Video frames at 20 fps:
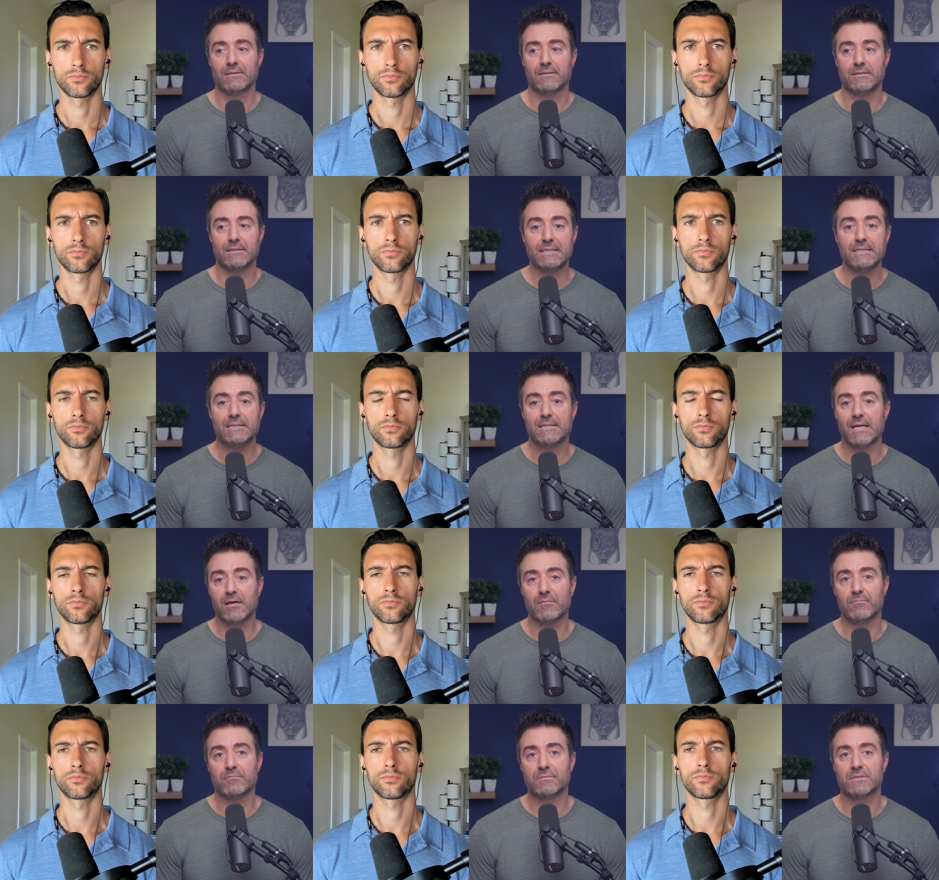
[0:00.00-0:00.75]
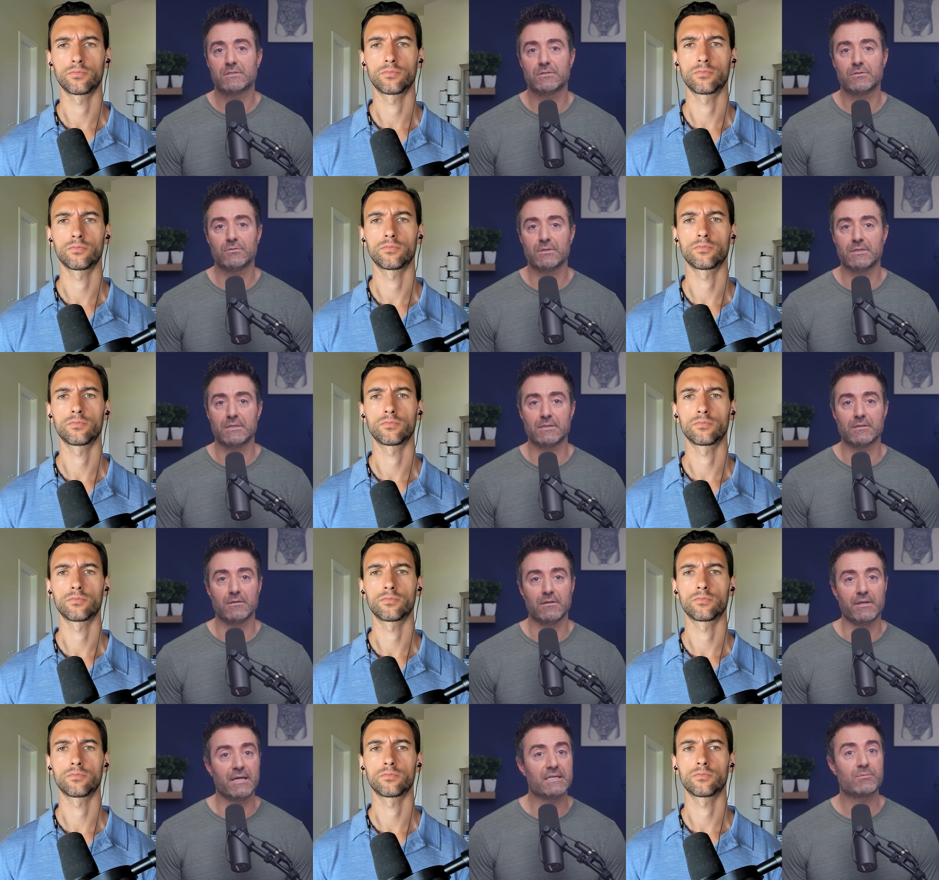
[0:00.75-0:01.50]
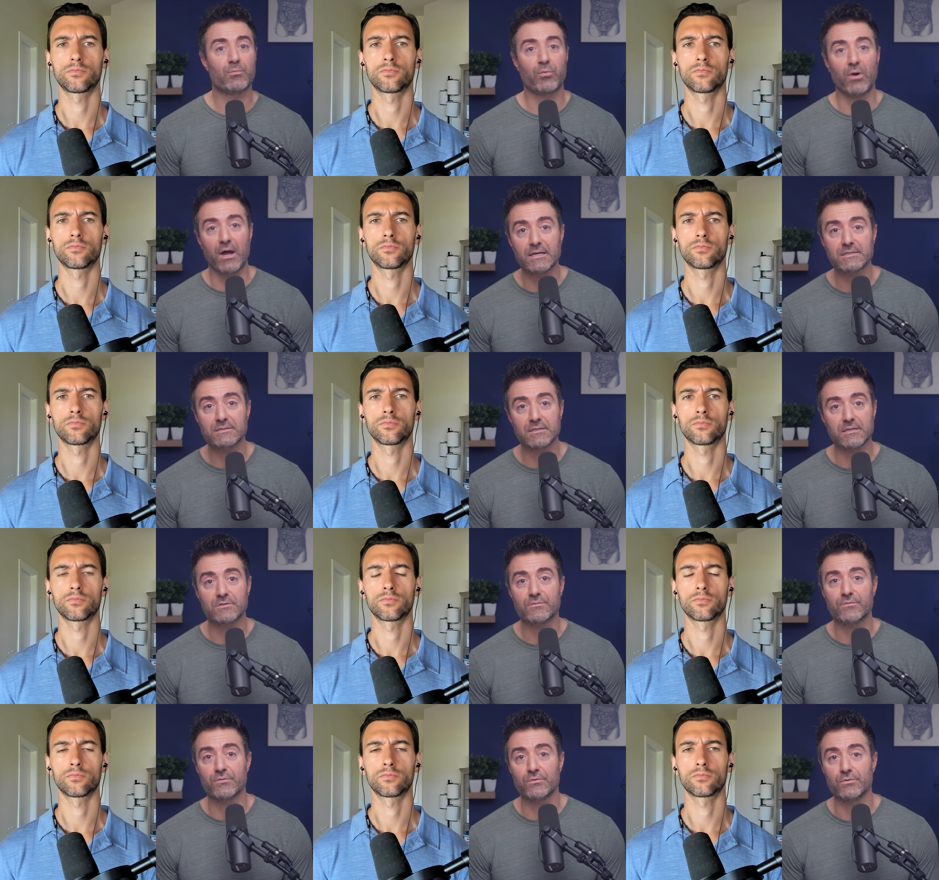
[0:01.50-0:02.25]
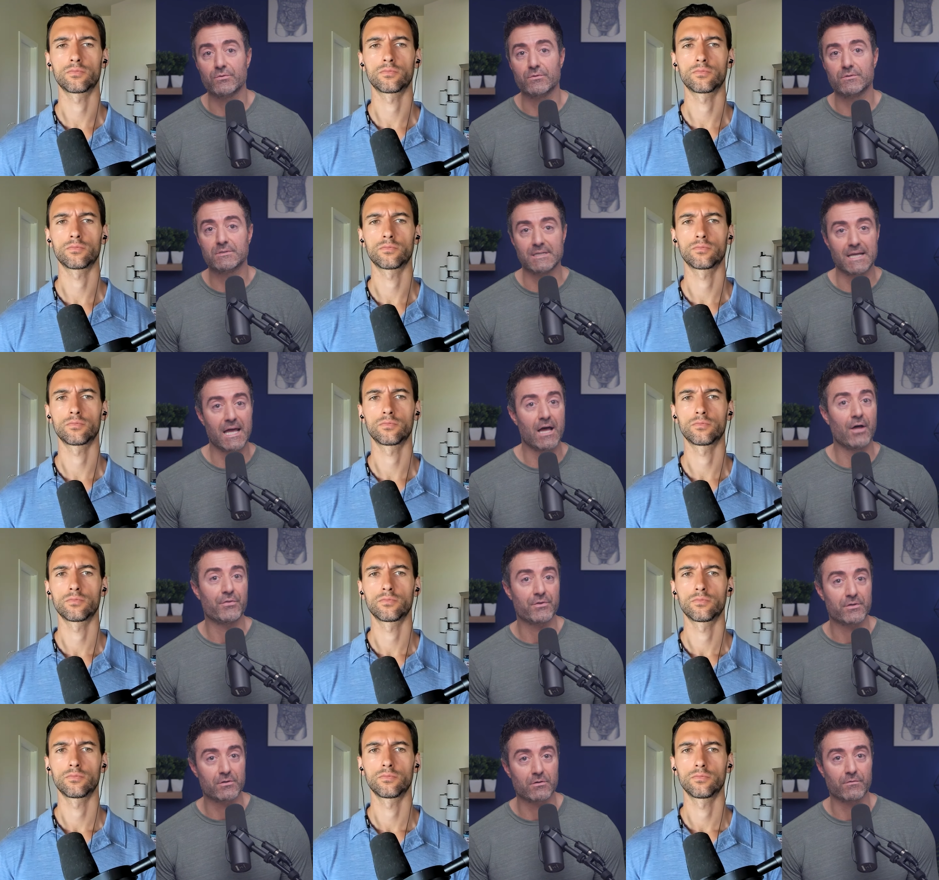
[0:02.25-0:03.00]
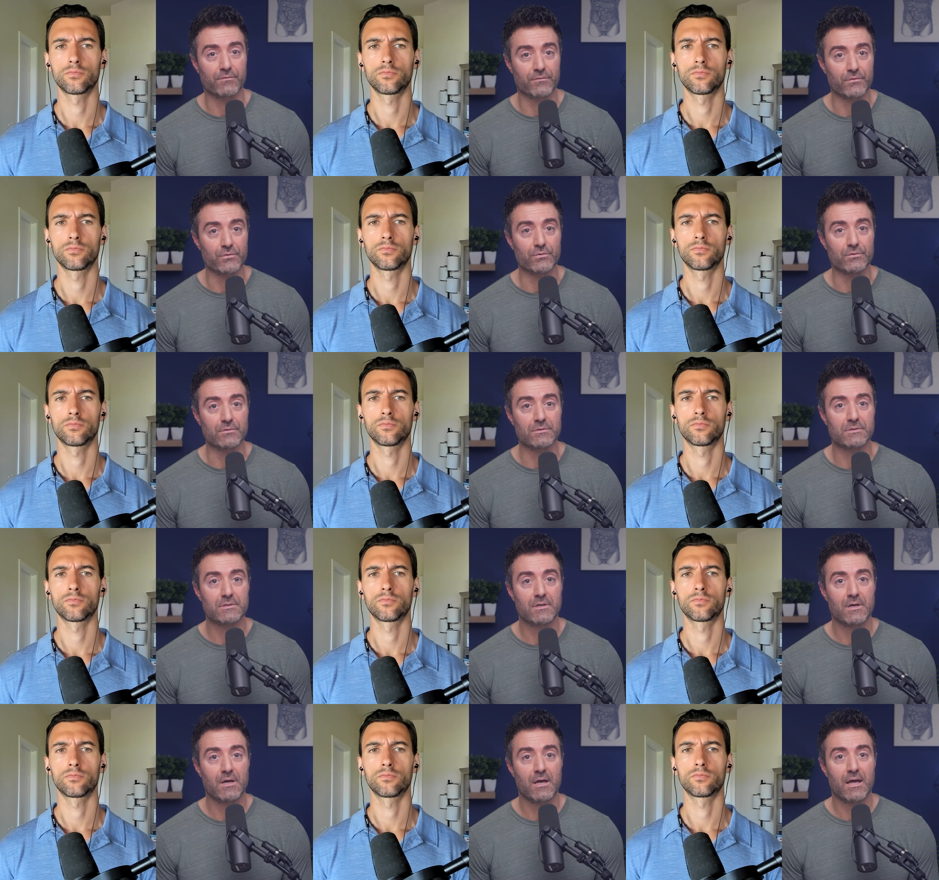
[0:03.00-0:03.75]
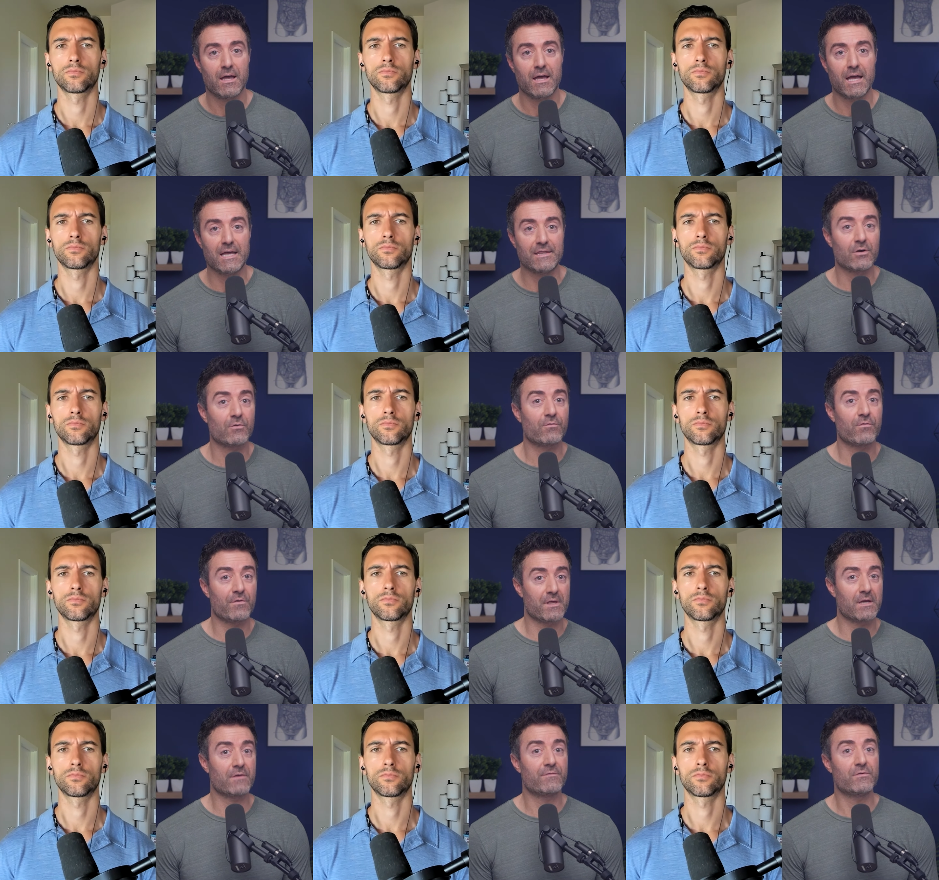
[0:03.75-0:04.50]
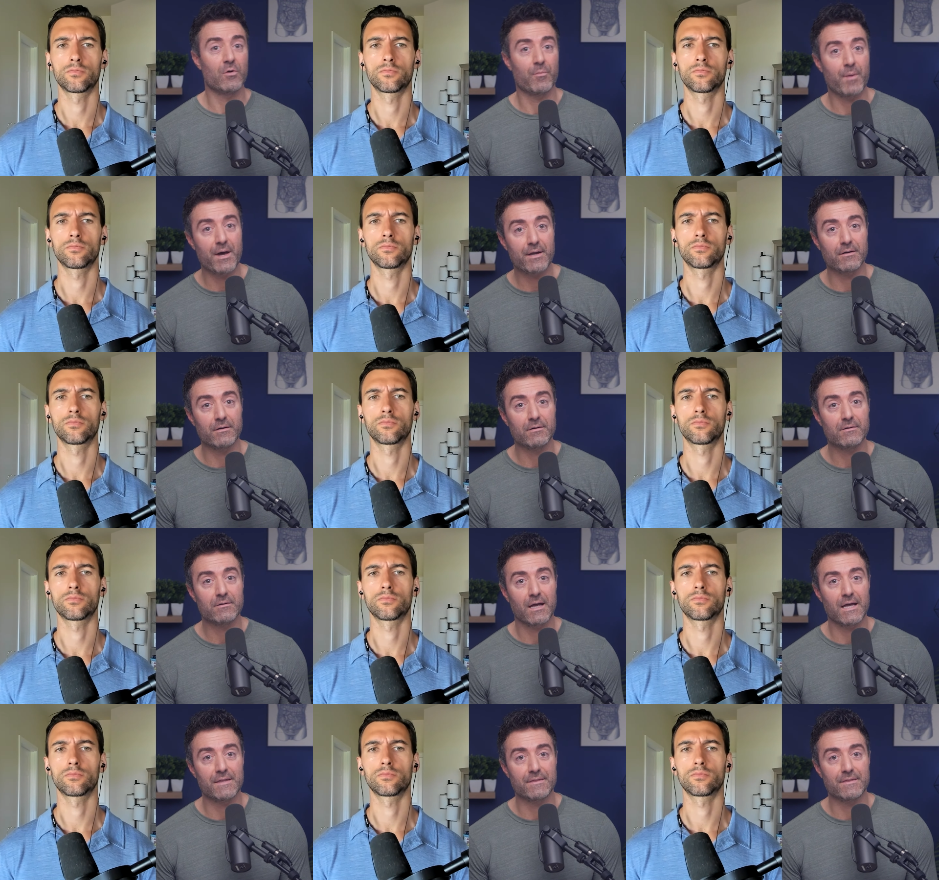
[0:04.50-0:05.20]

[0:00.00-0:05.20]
Speaker 1: lead them to eat less processed foods and healthier foods and therefore they feel better.